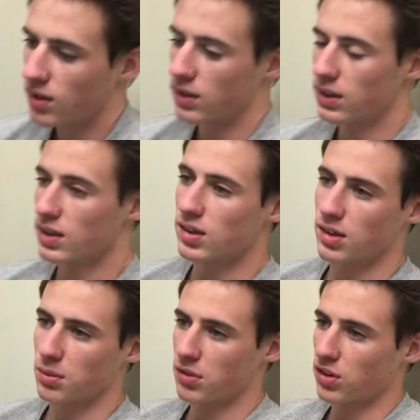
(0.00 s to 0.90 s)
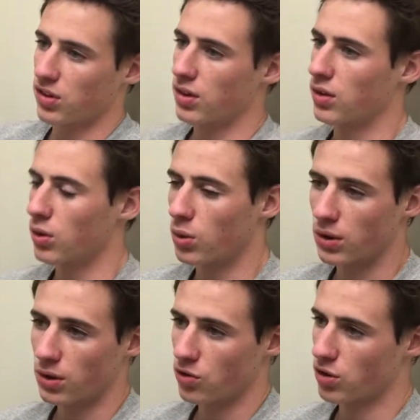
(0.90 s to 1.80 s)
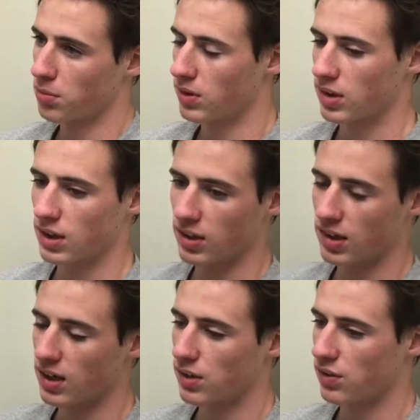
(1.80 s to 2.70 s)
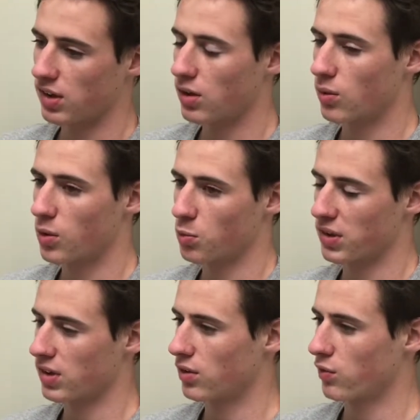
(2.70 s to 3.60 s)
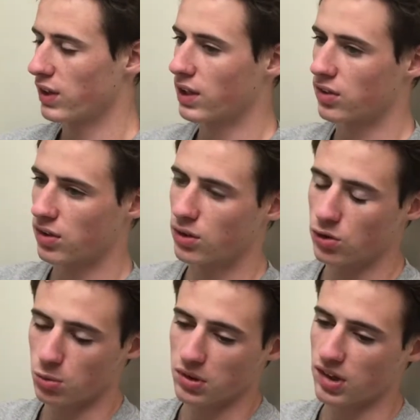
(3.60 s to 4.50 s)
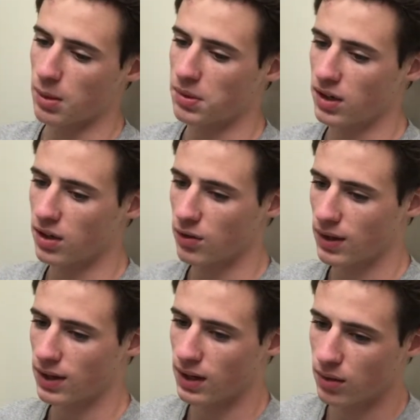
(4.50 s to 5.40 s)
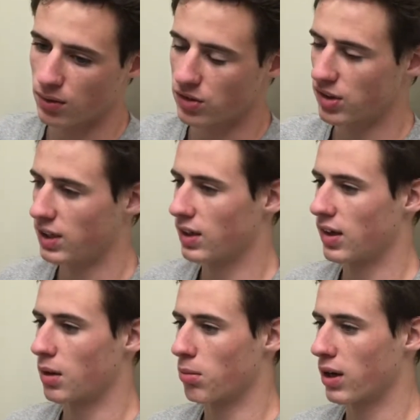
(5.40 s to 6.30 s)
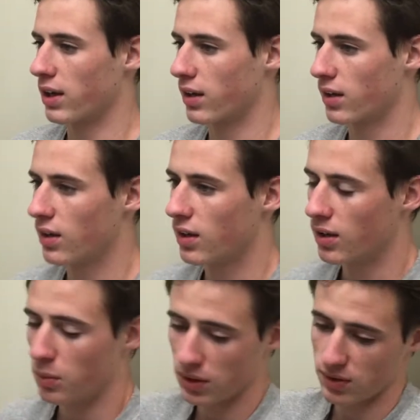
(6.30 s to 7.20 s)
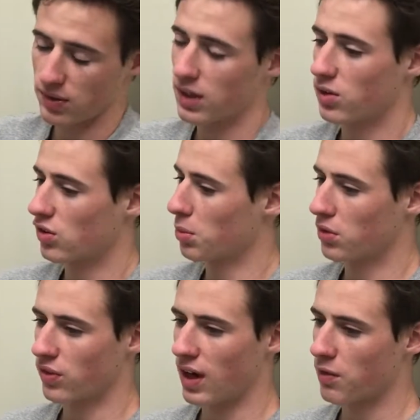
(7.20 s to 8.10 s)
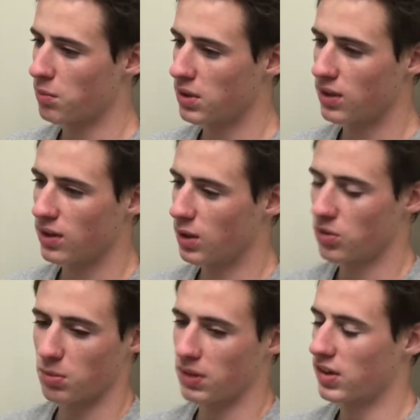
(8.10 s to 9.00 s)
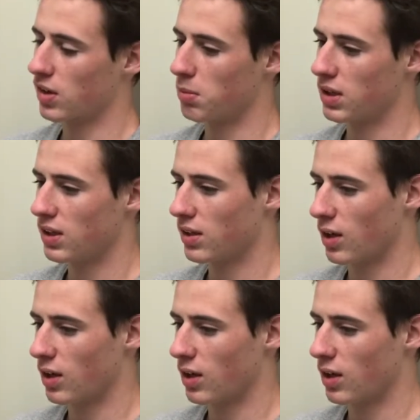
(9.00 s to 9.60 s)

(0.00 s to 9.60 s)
Yes, I'm just going on a trip to get a change of scenery with my son Fleance. Too much happening here right now. Just need to take a break. Well, thank you so much for having me. It was a pleasure to be here.